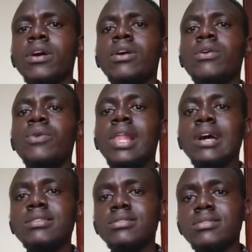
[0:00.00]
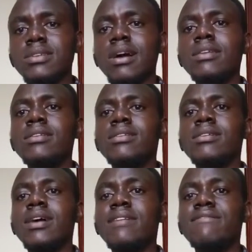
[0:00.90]
relaxed, and
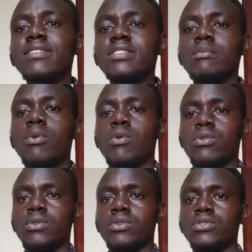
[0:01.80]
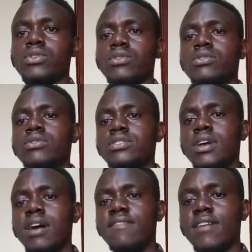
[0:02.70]
comfortable. So you don't
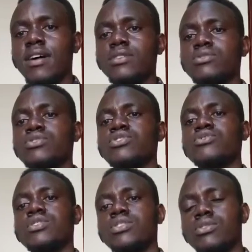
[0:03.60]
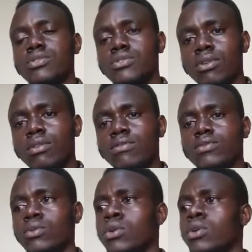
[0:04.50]
have to stress yourself to